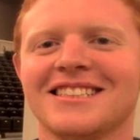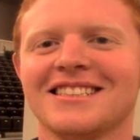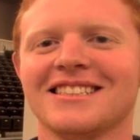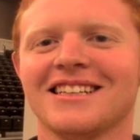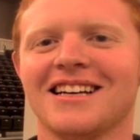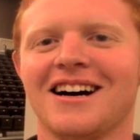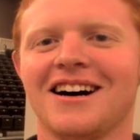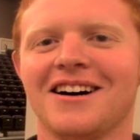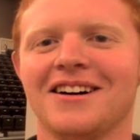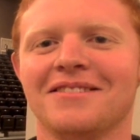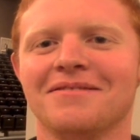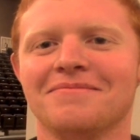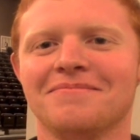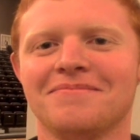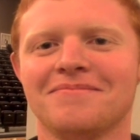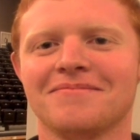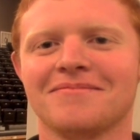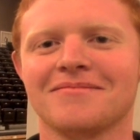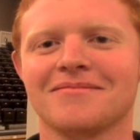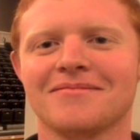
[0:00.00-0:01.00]
Um,
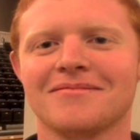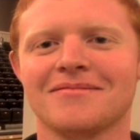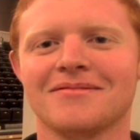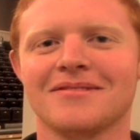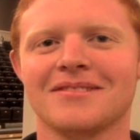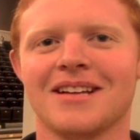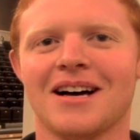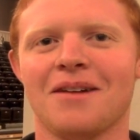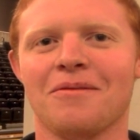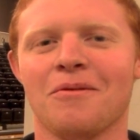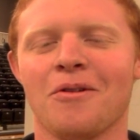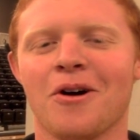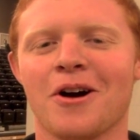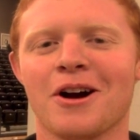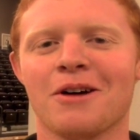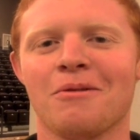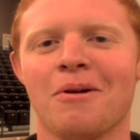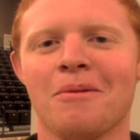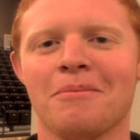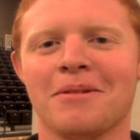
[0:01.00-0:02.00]
I'm worried I
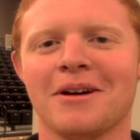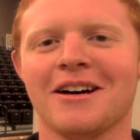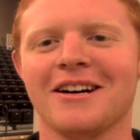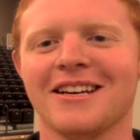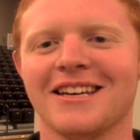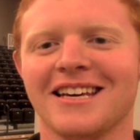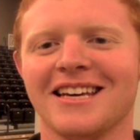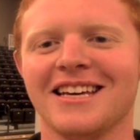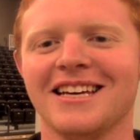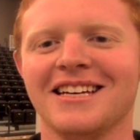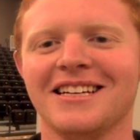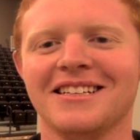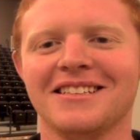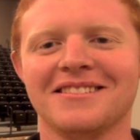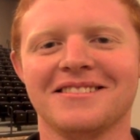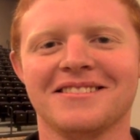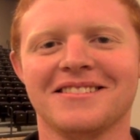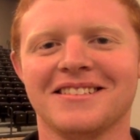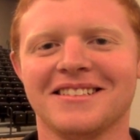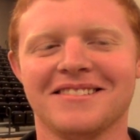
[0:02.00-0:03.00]
won't be able to eat
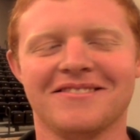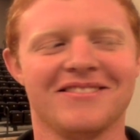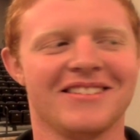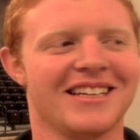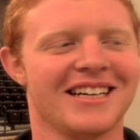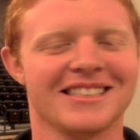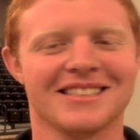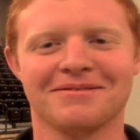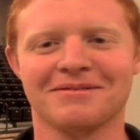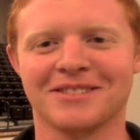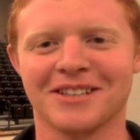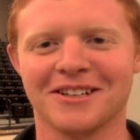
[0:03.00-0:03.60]
because I'm so